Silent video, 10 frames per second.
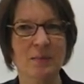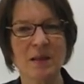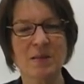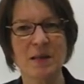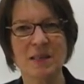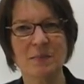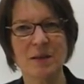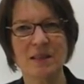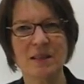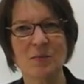Perhaps
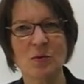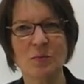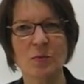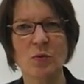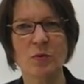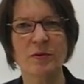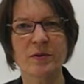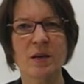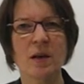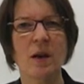B2B's is more important
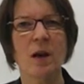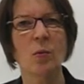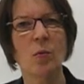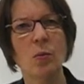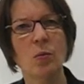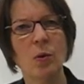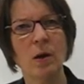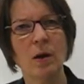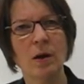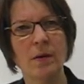
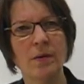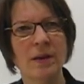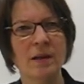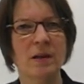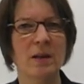than